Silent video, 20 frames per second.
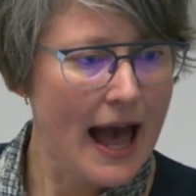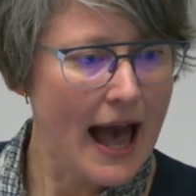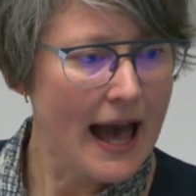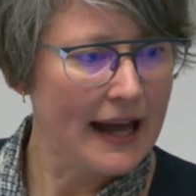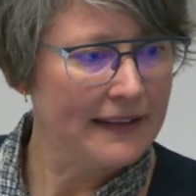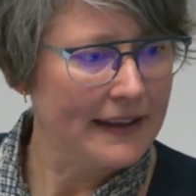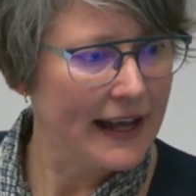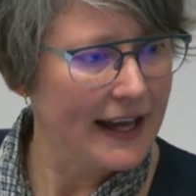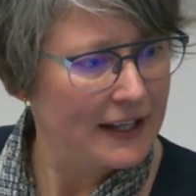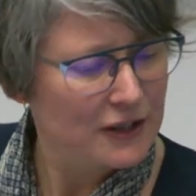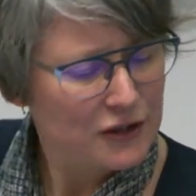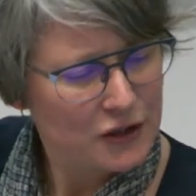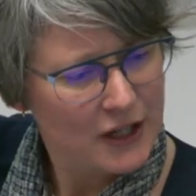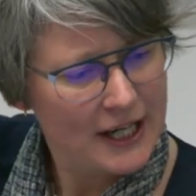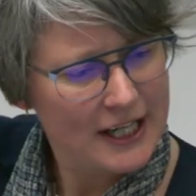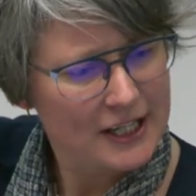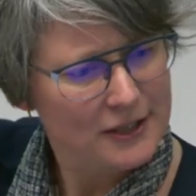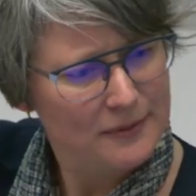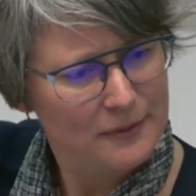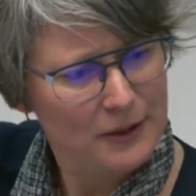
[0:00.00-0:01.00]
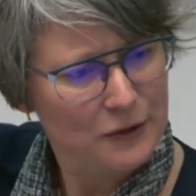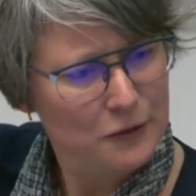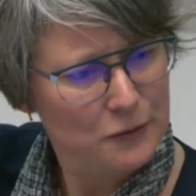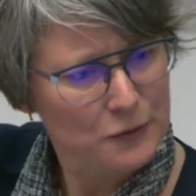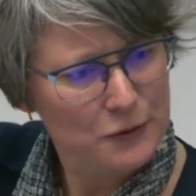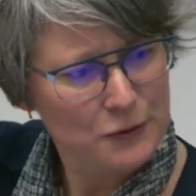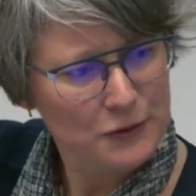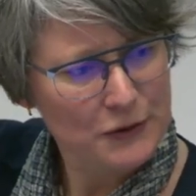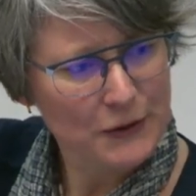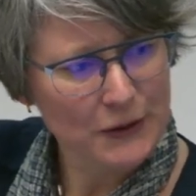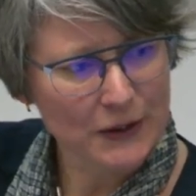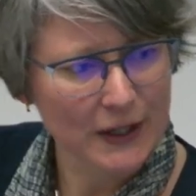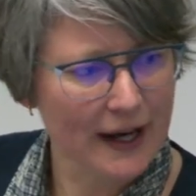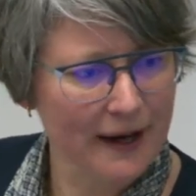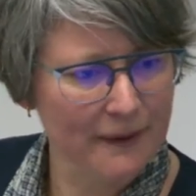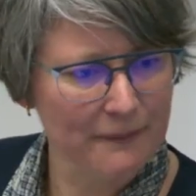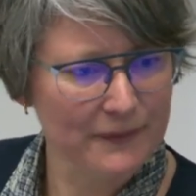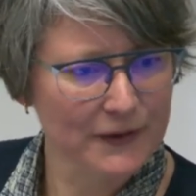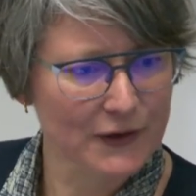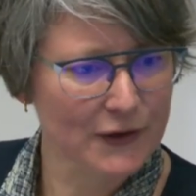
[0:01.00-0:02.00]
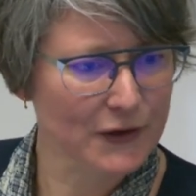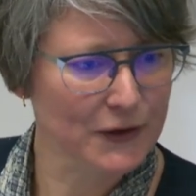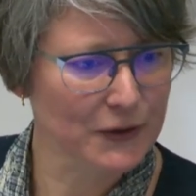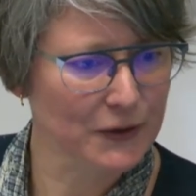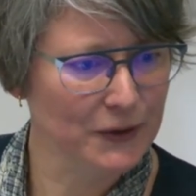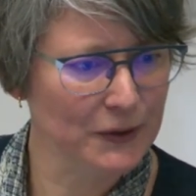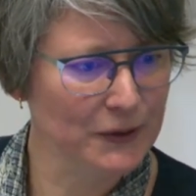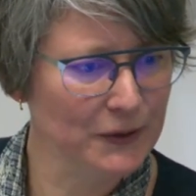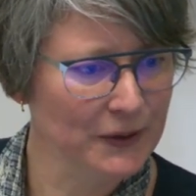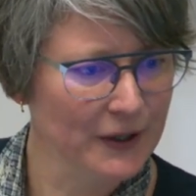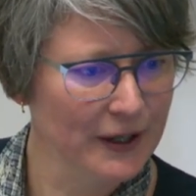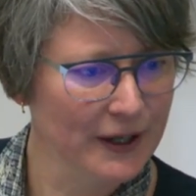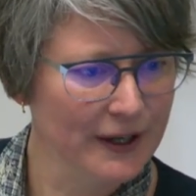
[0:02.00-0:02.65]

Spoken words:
And that entrenchment also comes through